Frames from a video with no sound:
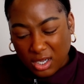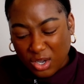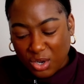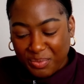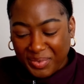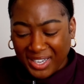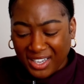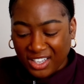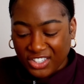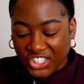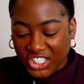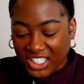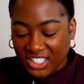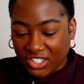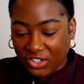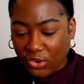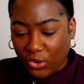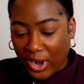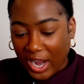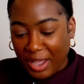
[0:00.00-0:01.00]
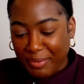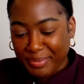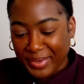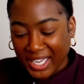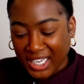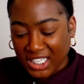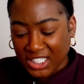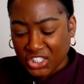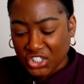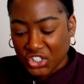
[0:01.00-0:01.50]
Oh my gosh, she has a crab
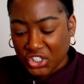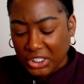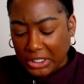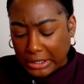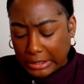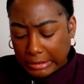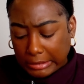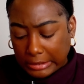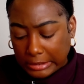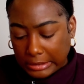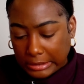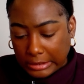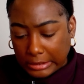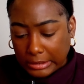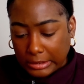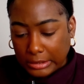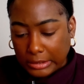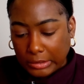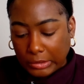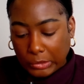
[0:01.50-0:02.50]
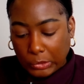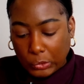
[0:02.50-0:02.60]
mac and cheese.